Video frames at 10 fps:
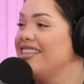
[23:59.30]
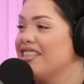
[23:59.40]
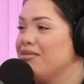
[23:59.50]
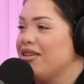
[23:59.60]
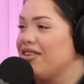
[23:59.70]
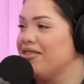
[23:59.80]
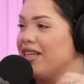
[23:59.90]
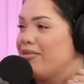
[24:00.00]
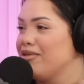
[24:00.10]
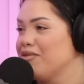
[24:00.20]
These are my favorite
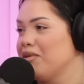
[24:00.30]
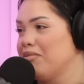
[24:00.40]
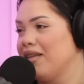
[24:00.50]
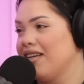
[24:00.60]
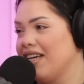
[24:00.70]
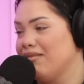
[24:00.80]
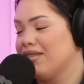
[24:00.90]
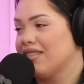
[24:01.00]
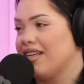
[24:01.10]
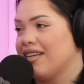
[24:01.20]
episodes when we play games
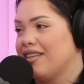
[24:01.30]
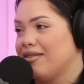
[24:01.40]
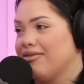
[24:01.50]
because, like, they're